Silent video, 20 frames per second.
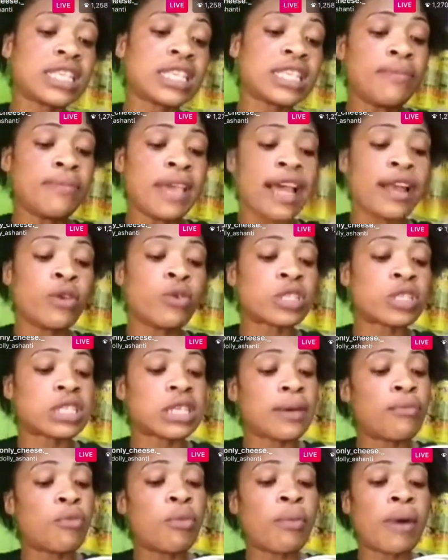You see me? I
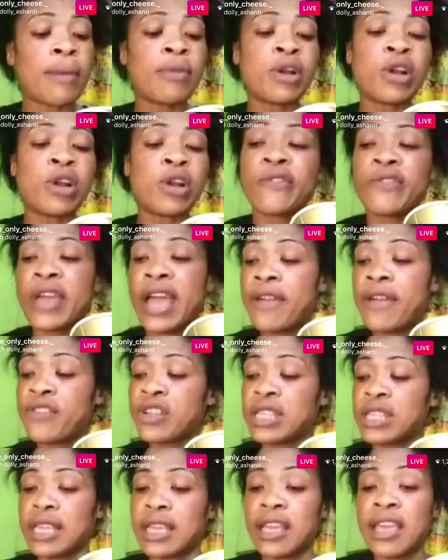know say mama I love you
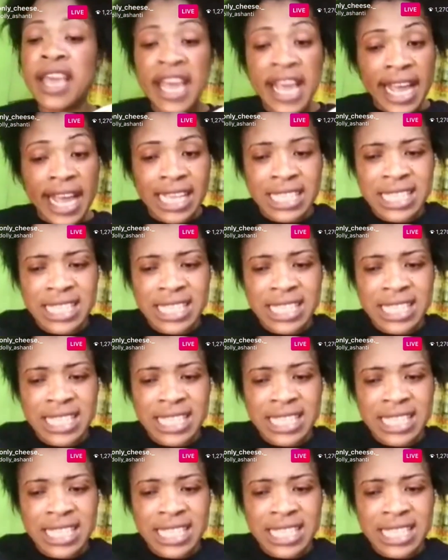and everything.